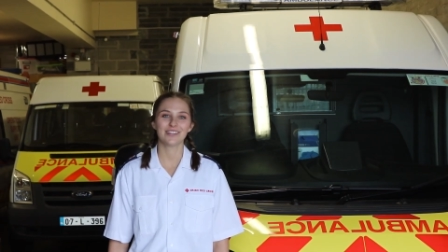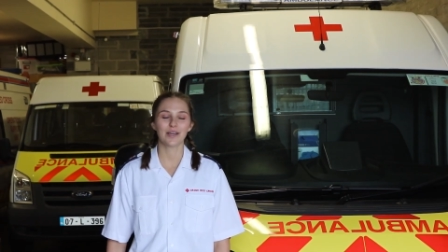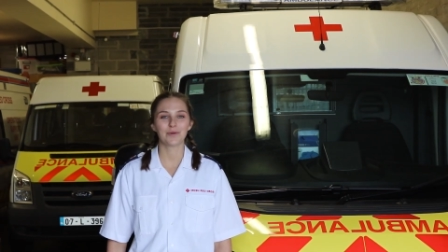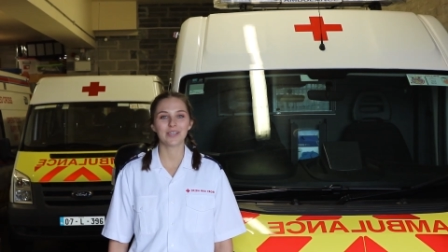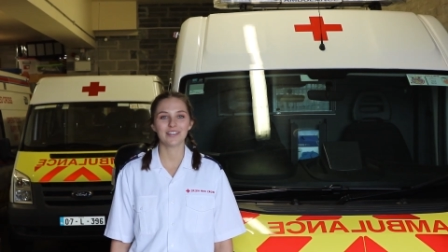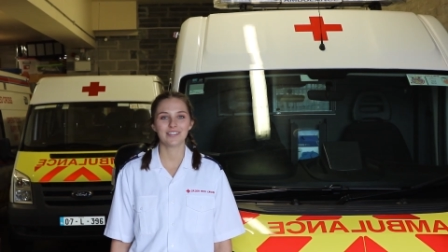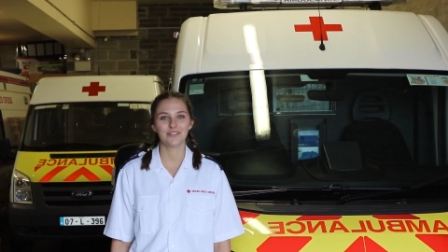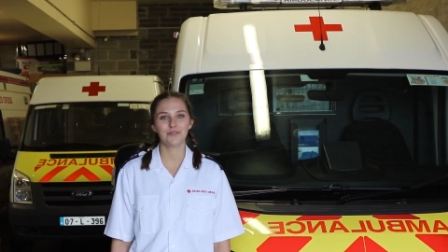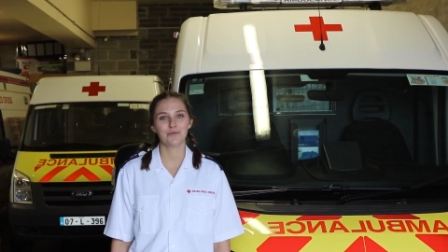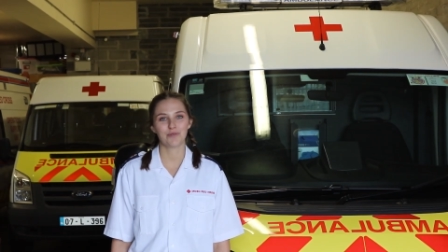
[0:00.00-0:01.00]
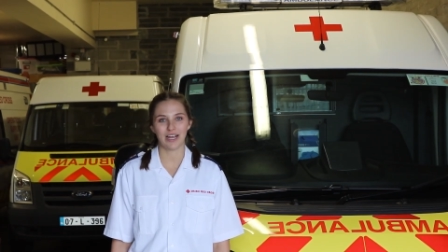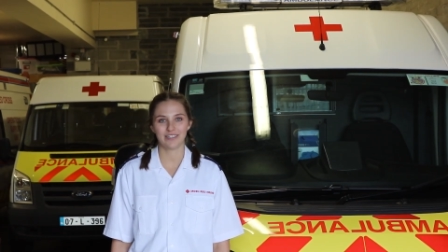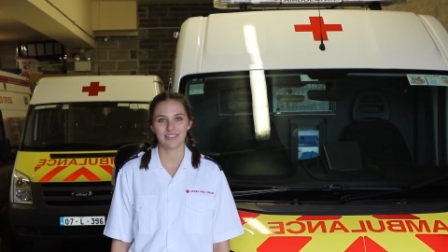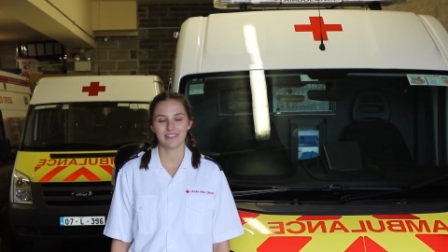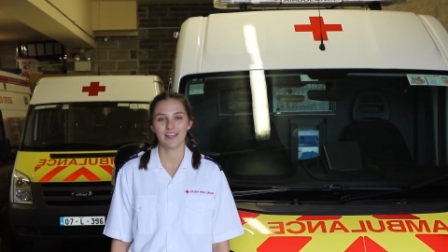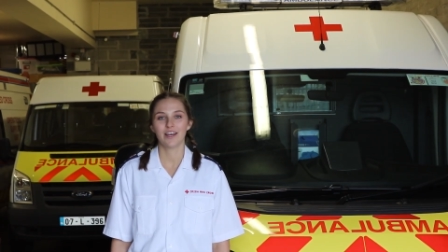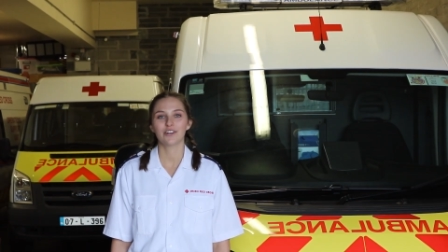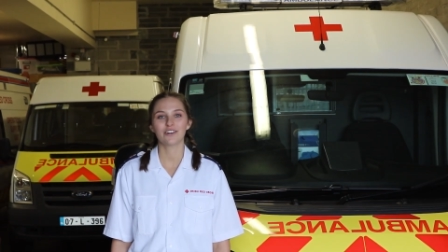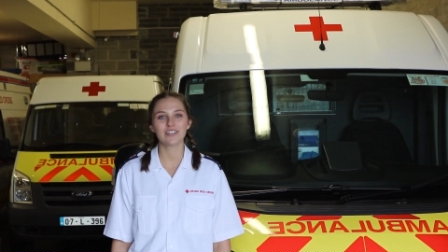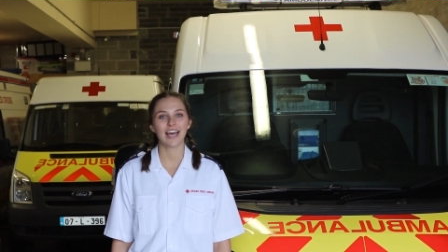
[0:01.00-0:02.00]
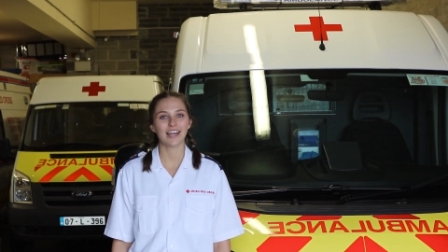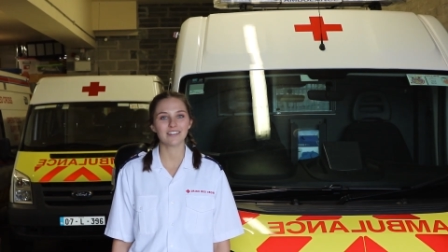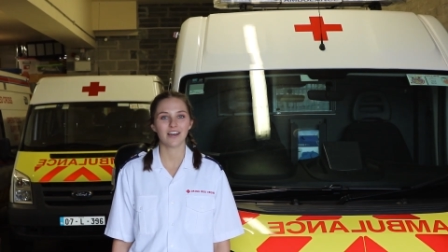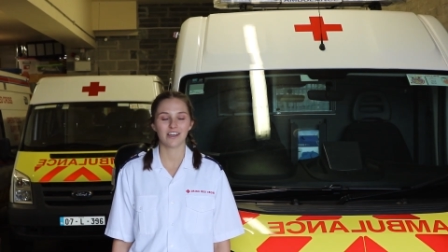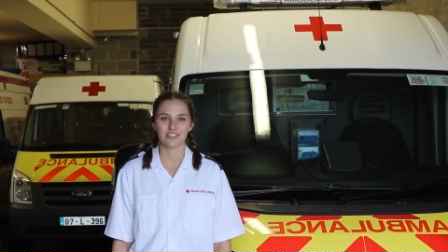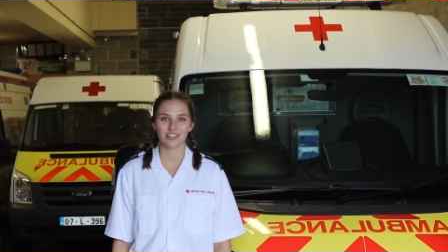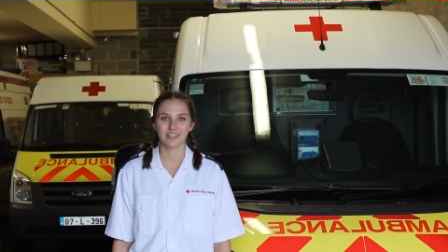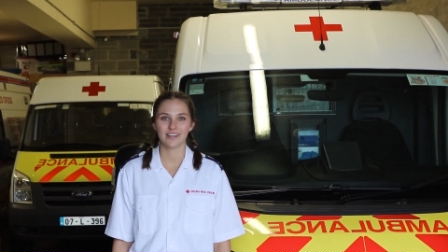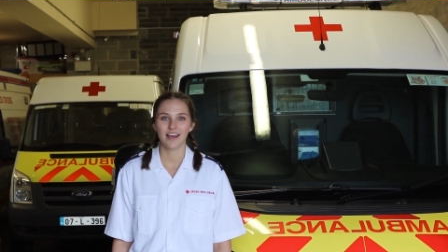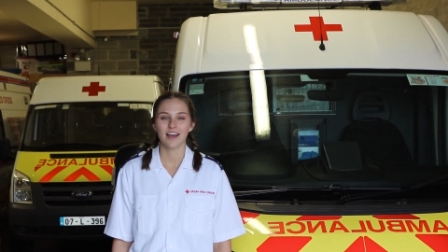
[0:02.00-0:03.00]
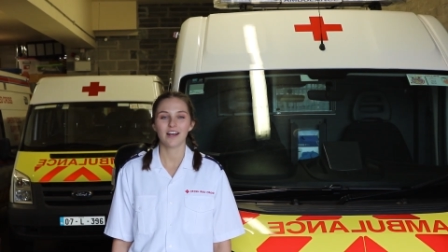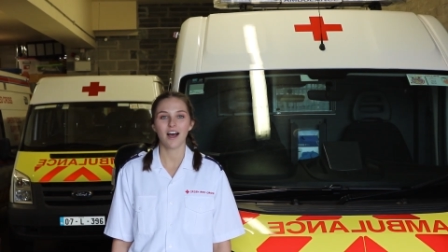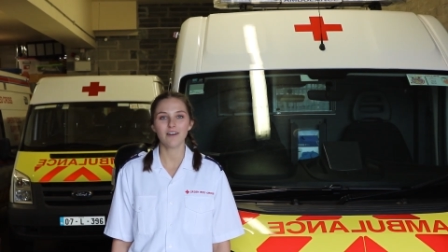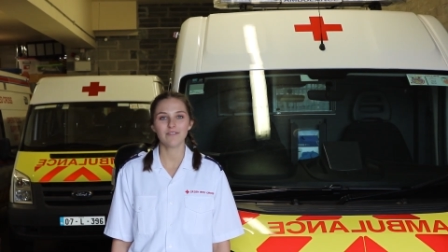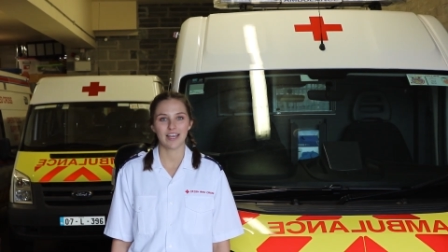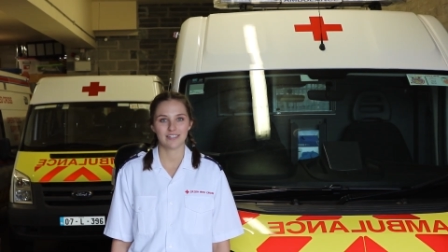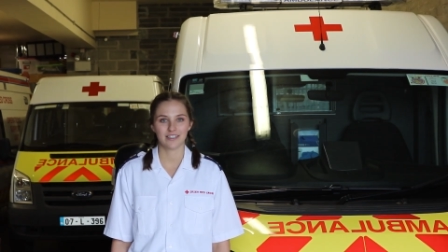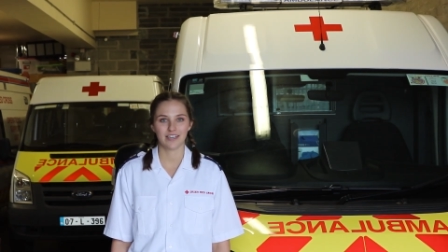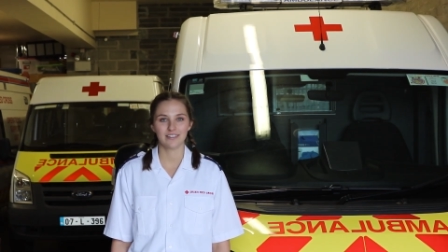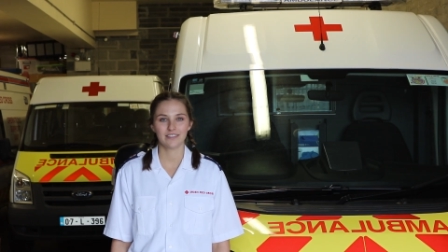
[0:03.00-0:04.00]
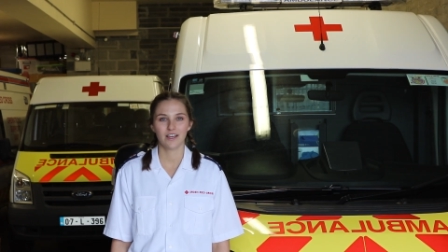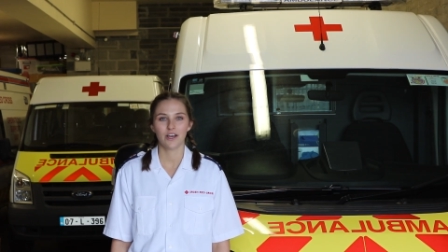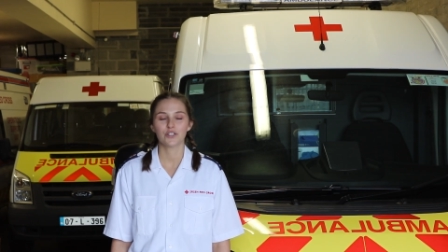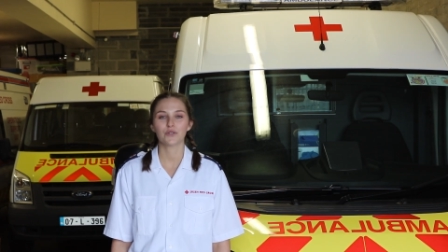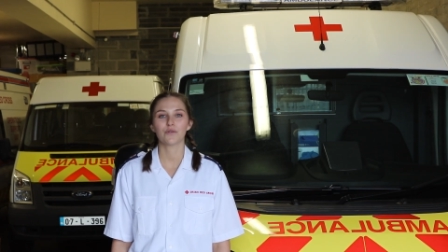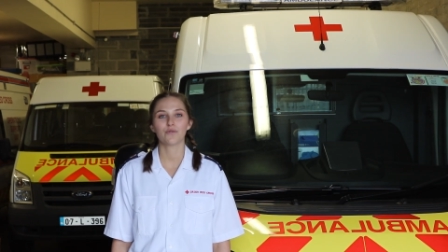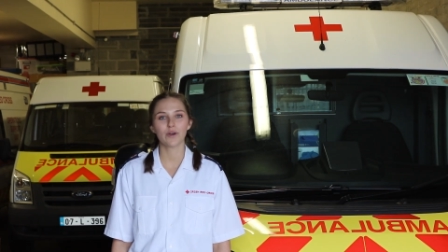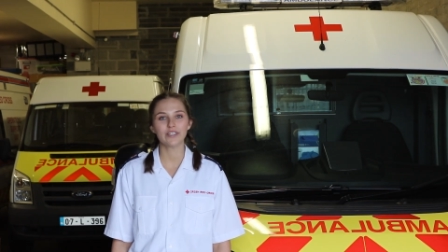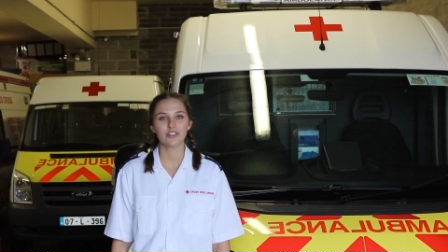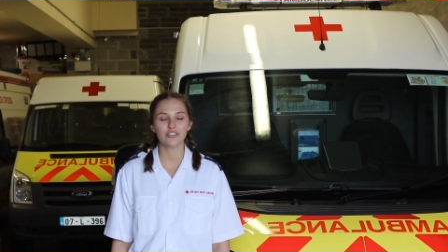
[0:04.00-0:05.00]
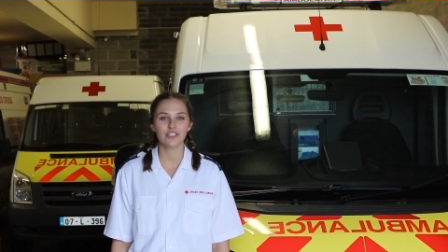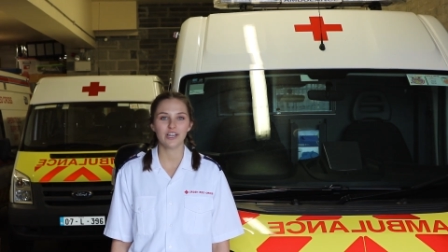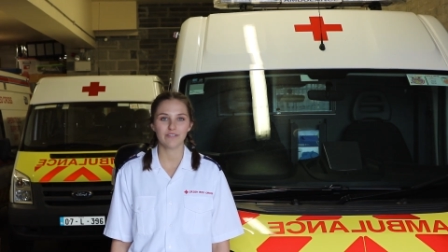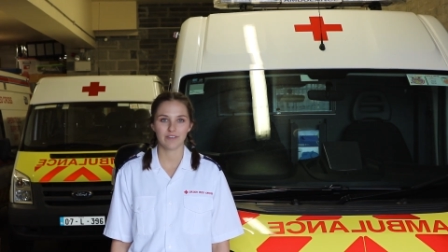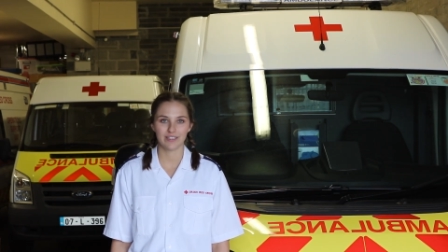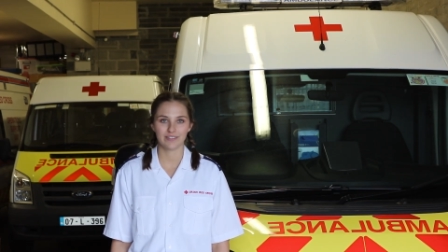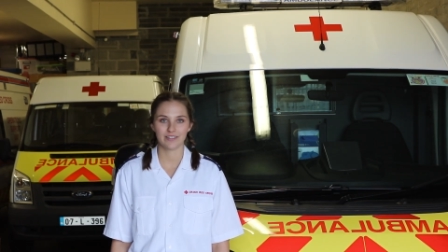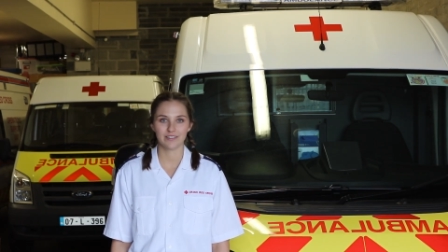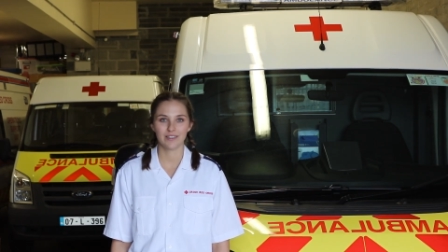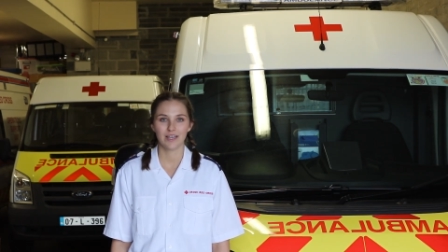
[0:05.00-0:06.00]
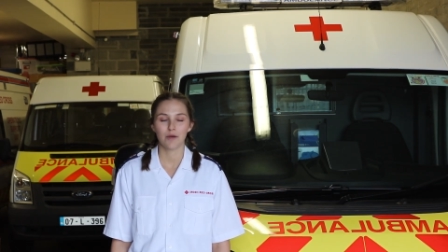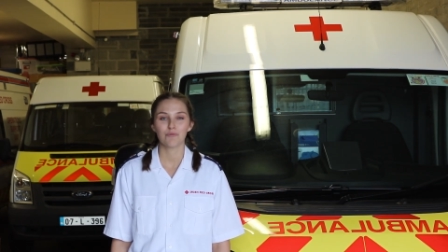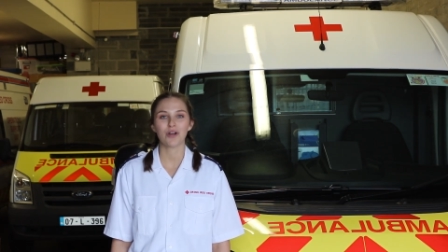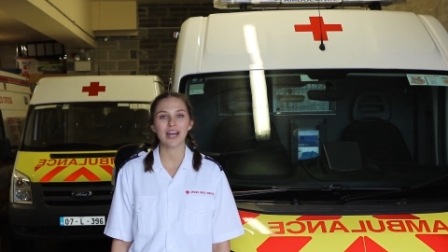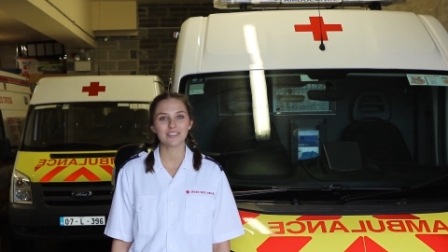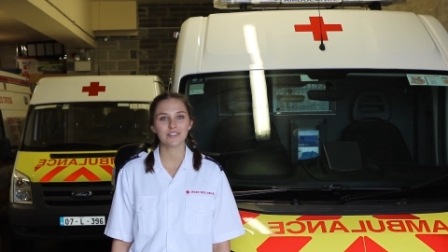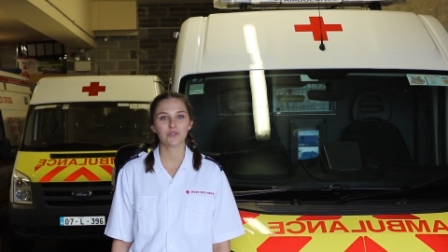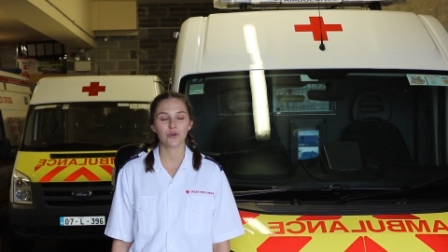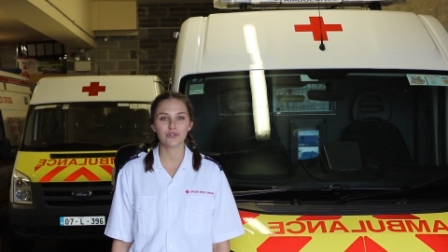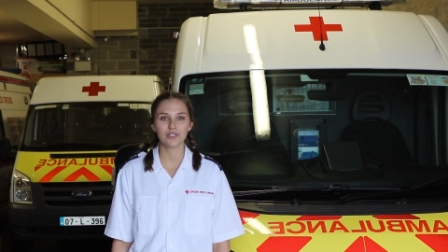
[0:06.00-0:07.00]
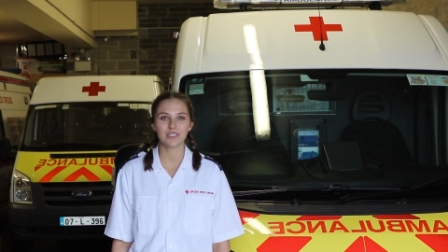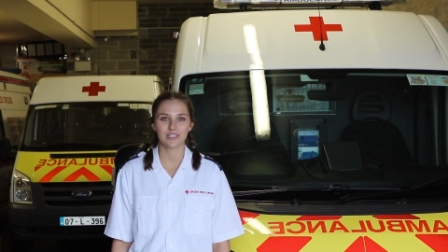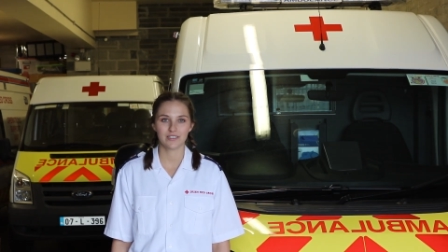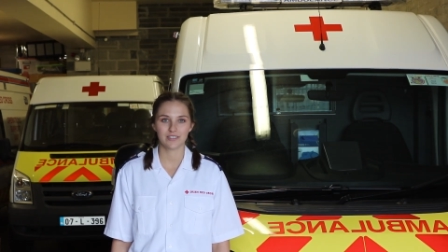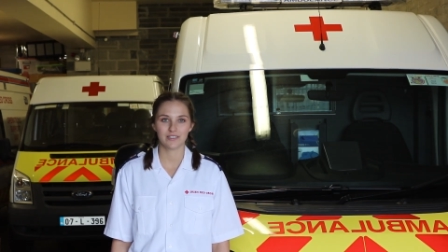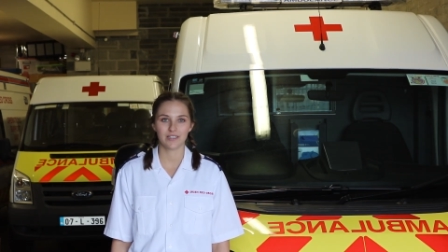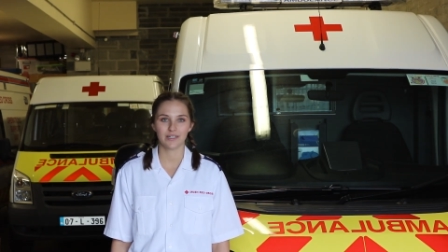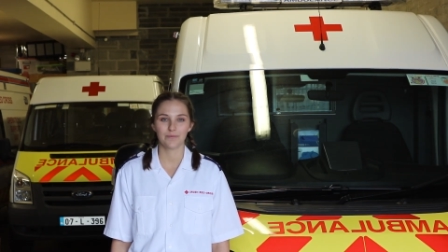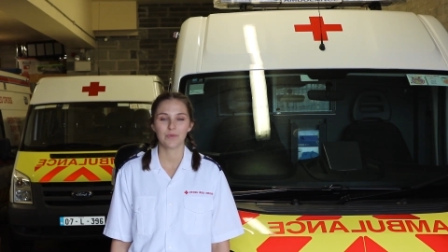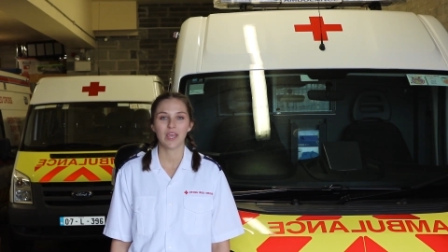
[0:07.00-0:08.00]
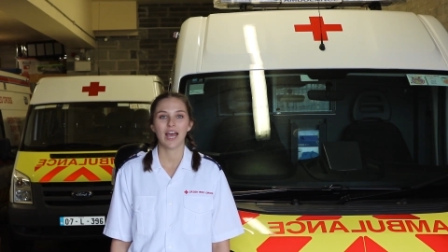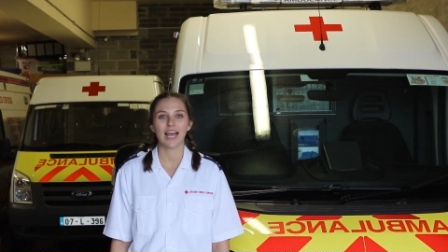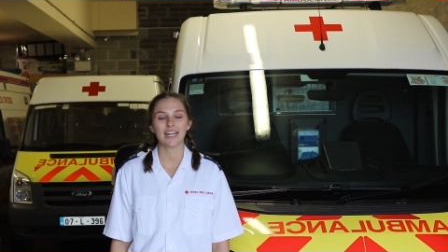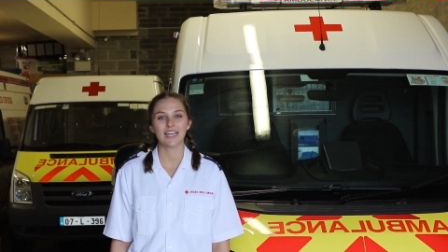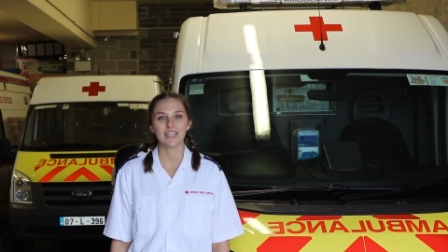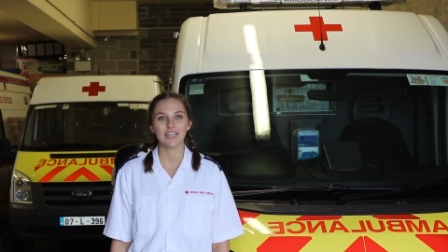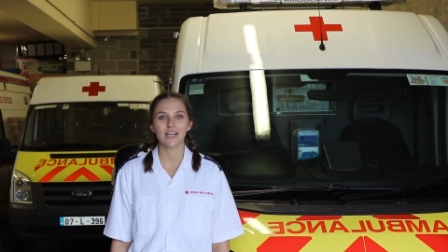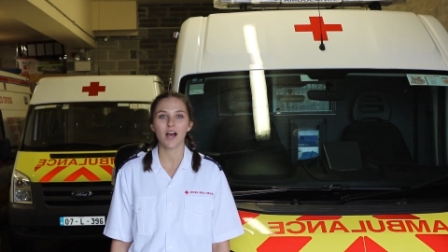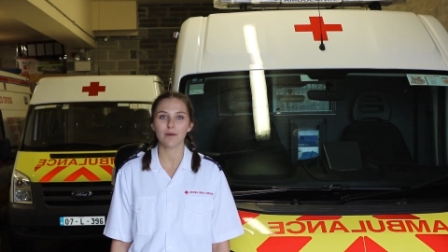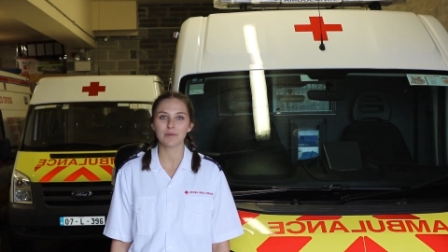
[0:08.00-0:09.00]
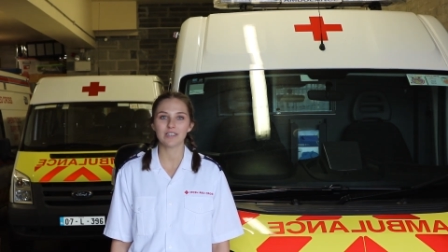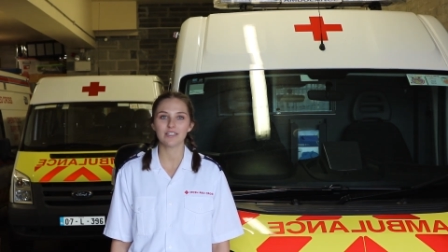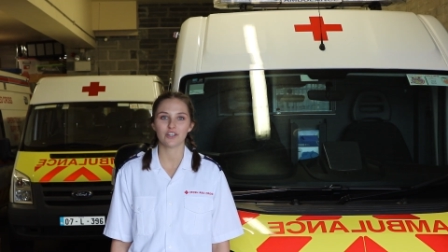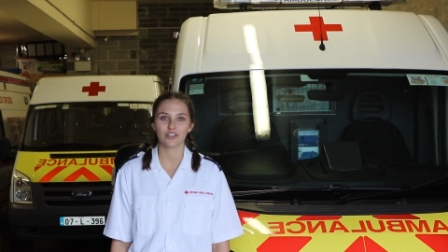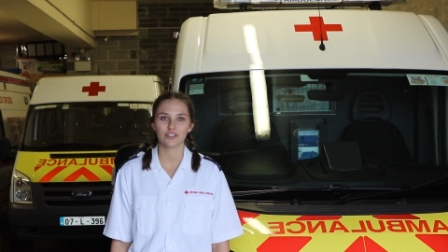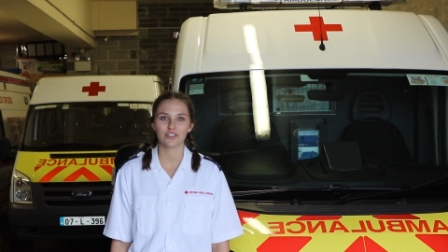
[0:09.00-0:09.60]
that we continue to practice good hand hygiene, cough etiquette, to avoid touching our faces, practice social distancing and cleaning commonly touched